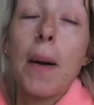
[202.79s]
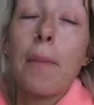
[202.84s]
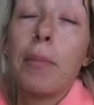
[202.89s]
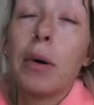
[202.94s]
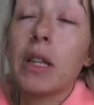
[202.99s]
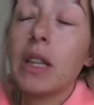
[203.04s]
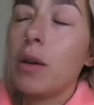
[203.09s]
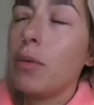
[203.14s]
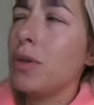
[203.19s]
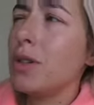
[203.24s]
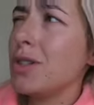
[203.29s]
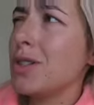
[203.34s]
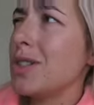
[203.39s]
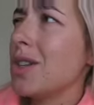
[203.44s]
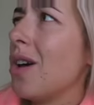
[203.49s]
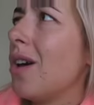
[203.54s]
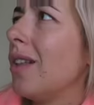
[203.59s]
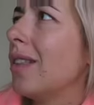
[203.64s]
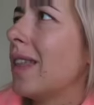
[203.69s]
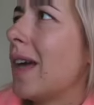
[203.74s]
But there were just
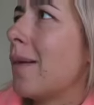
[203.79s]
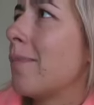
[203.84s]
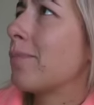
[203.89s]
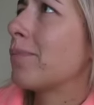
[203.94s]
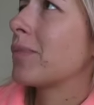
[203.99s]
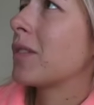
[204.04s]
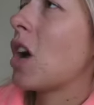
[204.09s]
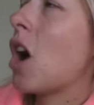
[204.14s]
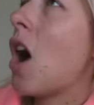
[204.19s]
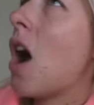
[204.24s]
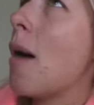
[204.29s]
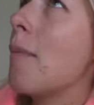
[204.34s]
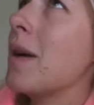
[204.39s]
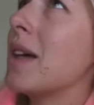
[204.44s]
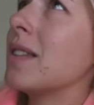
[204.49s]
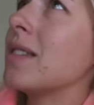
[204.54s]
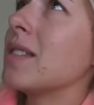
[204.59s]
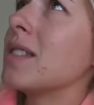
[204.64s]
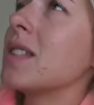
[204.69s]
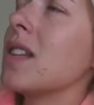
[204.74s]
all them
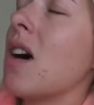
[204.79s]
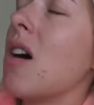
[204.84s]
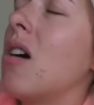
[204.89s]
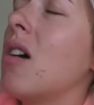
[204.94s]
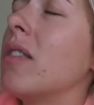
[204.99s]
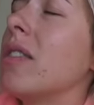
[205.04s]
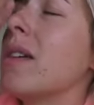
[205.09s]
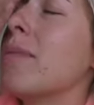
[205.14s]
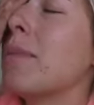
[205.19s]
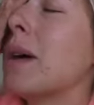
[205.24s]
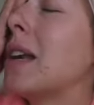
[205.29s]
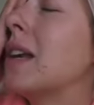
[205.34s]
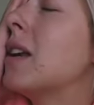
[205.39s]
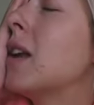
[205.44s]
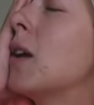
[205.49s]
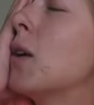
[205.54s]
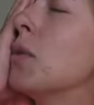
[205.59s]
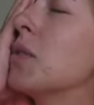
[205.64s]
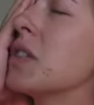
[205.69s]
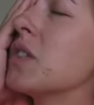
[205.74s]
comments on my
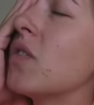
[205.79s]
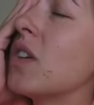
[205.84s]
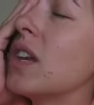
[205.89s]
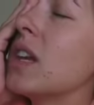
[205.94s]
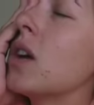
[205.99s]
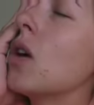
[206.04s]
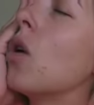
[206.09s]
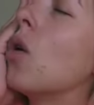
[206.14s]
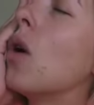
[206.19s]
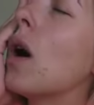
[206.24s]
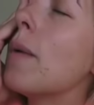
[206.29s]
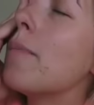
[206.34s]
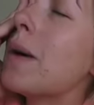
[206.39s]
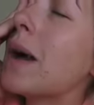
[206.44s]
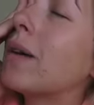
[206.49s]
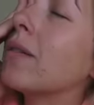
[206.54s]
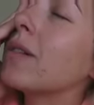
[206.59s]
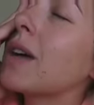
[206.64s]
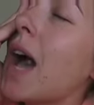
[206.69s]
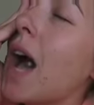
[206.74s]
newest video
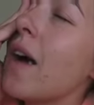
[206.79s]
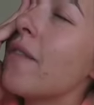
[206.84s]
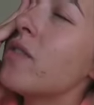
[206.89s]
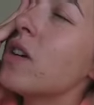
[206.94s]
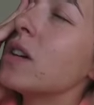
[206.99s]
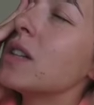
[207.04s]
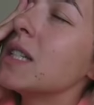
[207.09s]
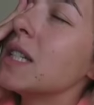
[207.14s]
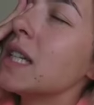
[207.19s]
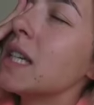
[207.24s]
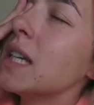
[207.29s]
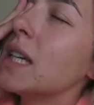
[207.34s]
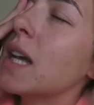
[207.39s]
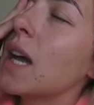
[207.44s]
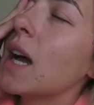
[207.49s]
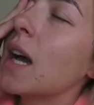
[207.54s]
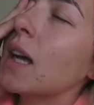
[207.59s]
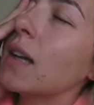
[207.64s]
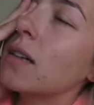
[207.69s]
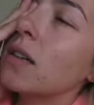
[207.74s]
about Kat Von D
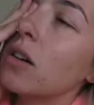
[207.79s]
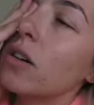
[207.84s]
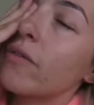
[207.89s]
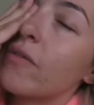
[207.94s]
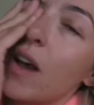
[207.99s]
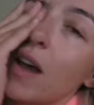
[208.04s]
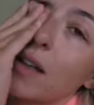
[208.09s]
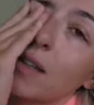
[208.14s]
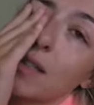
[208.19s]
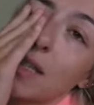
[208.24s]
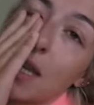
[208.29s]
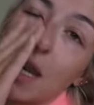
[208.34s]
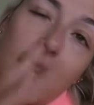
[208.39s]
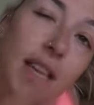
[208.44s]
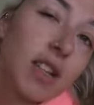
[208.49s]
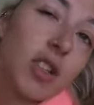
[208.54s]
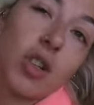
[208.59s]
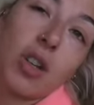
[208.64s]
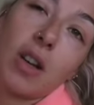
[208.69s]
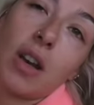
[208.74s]
and her
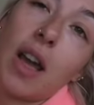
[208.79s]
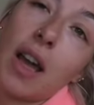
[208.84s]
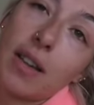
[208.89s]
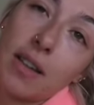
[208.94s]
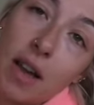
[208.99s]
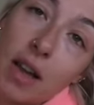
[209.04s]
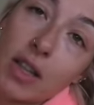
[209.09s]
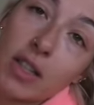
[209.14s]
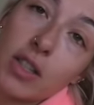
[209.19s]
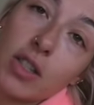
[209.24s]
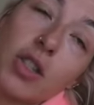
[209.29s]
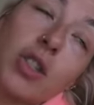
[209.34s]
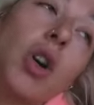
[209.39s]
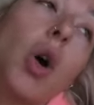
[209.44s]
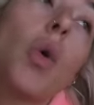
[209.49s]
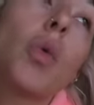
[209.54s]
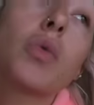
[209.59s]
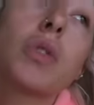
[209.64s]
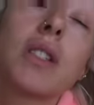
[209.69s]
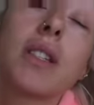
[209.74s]
vaccination. And I
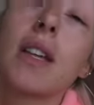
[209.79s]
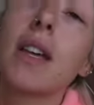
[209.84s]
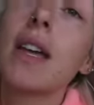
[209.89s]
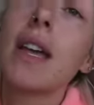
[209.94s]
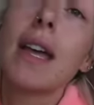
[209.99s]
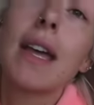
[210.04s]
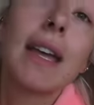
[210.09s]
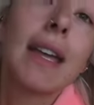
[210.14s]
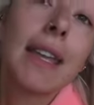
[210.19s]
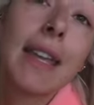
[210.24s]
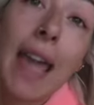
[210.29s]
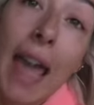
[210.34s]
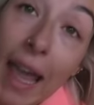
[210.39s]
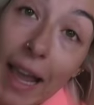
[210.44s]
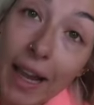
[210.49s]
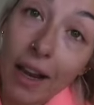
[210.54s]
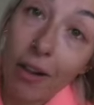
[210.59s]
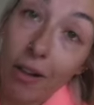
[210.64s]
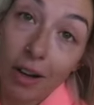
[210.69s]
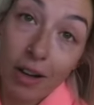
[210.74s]
don't
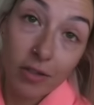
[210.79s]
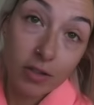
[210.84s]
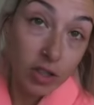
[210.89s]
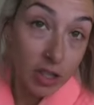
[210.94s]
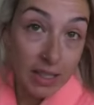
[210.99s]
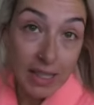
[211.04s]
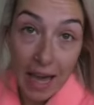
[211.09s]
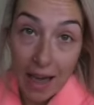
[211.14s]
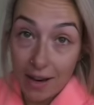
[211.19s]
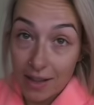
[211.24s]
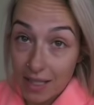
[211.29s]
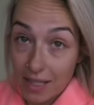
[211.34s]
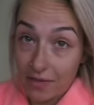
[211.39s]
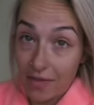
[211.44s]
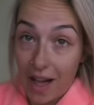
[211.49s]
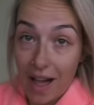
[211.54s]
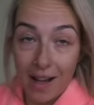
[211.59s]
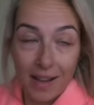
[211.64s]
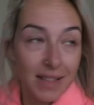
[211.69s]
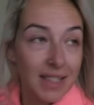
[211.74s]
care if she's
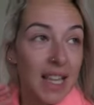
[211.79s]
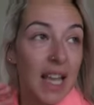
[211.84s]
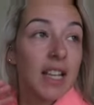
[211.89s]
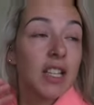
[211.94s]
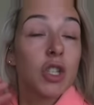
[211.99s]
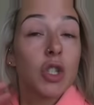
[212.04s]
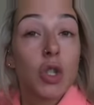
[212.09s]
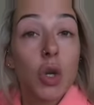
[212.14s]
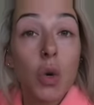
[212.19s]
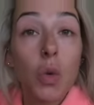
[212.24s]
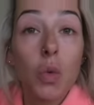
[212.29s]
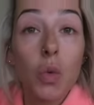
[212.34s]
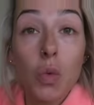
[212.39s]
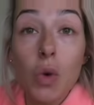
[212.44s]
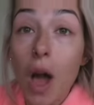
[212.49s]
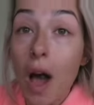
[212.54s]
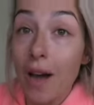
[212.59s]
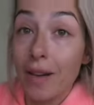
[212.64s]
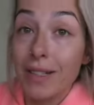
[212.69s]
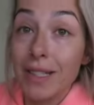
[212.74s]
anti-vax. I do
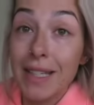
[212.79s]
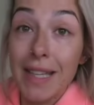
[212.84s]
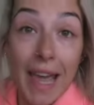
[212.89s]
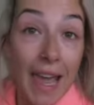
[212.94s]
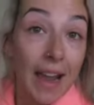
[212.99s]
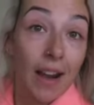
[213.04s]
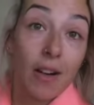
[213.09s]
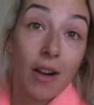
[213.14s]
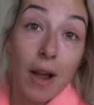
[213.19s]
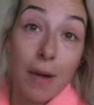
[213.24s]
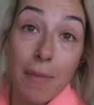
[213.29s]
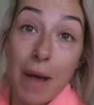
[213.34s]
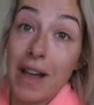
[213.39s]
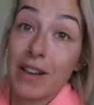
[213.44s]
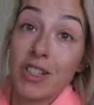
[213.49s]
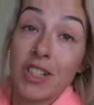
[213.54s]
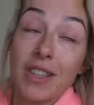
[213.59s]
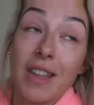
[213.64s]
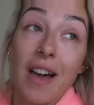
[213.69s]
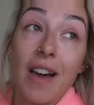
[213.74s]
not care.
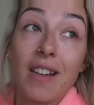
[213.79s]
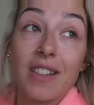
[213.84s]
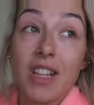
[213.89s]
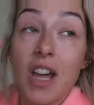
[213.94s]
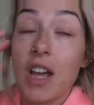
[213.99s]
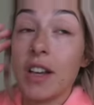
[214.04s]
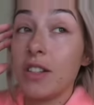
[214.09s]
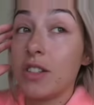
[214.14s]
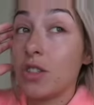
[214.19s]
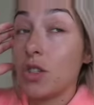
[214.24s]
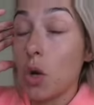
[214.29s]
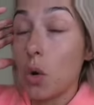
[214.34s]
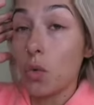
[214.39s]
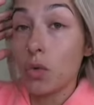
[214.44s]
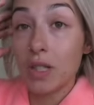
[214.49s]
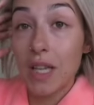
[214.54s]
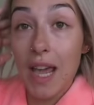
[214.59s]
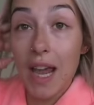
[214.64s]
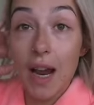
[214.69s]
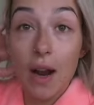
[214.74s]
Imagine that. I
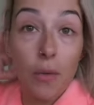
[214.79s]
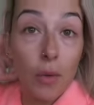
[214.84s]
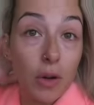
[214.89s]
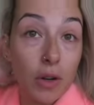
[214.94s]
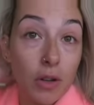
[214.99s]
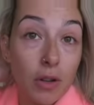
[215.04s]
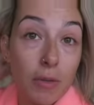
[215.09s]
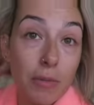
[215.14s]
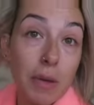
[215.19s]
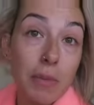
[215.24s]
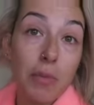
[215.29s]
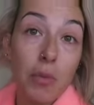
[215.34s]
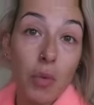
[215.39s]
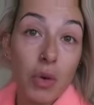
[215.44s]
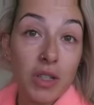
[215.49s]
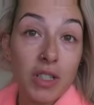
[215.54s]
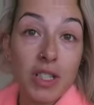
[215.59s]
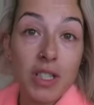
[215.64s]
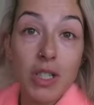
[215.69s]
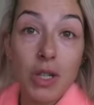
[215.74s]
don't care what other people
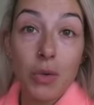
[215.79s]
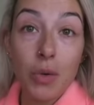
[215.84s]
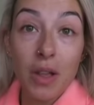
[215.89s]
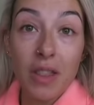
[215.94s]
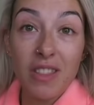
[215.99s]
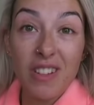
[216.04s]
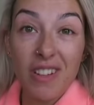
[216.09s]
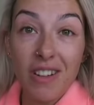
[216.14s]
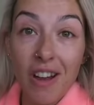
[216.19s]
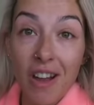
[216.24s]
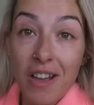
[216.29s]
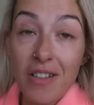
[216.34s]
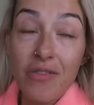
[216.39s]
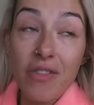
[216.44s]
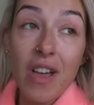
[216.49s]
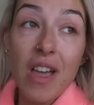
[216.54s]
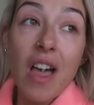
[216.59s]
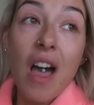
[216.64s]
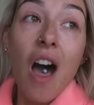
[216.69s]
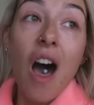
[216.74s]
want to do in their life.